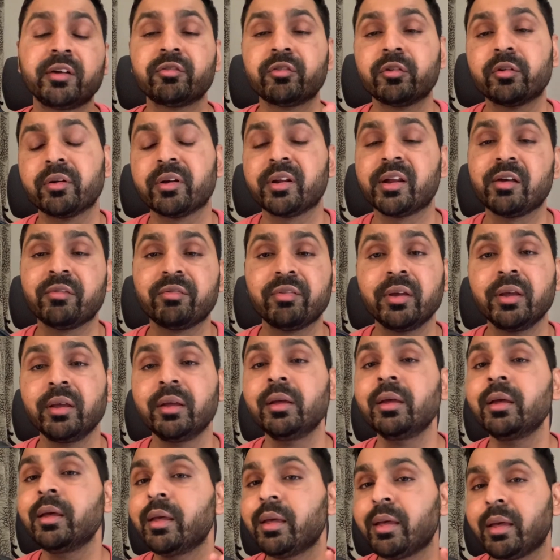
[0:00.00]
photography
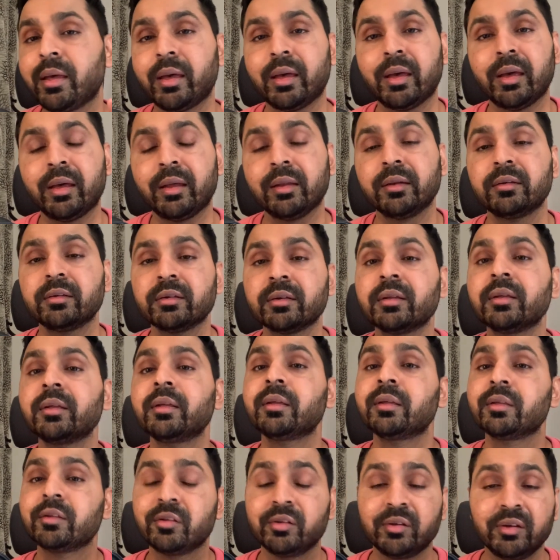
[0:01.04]
and
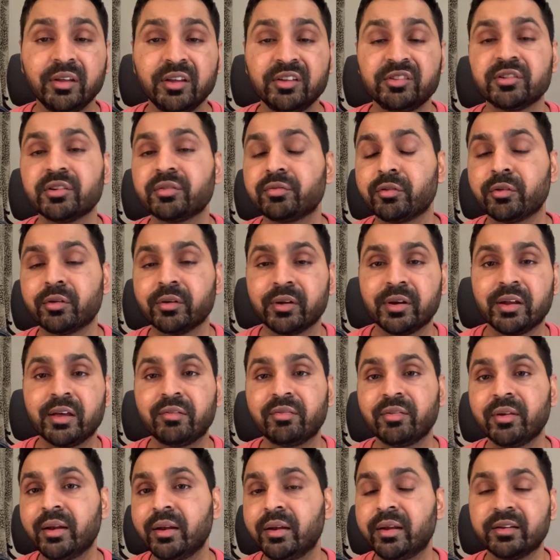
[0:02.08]
nature
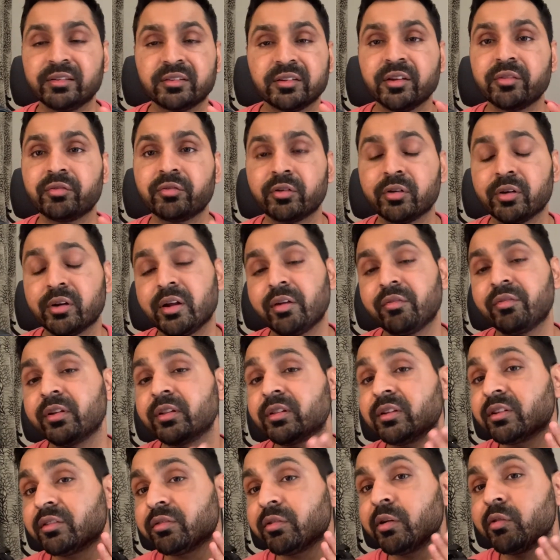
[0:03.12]
photography, landscape photography,
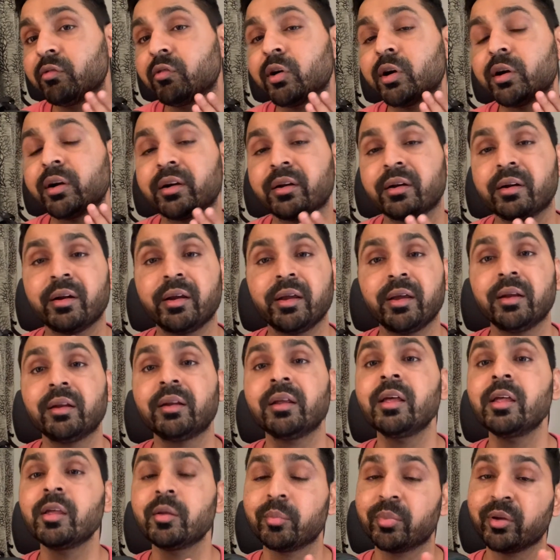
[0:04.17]
this will work great,
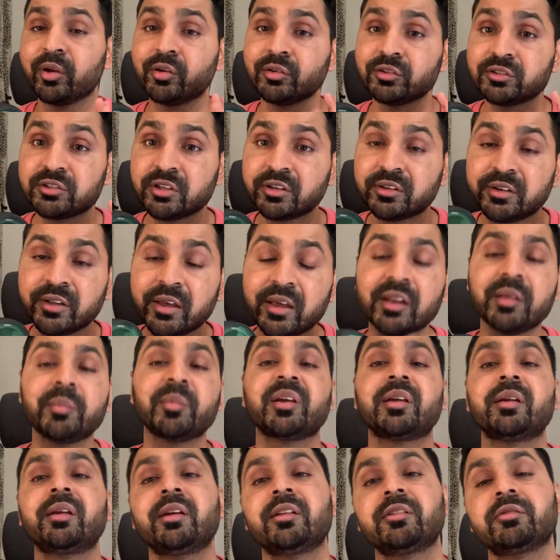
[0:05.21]
because the dynamic
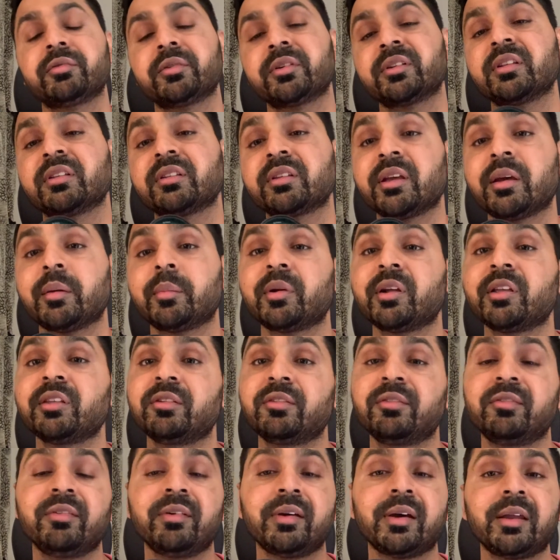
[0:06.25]
range for this camera is
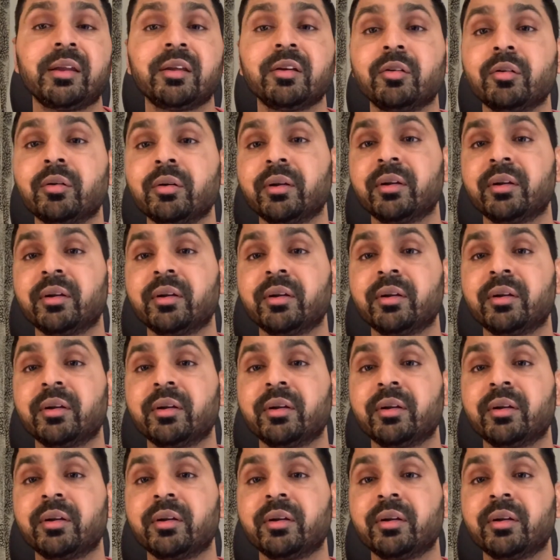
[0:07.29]
very good.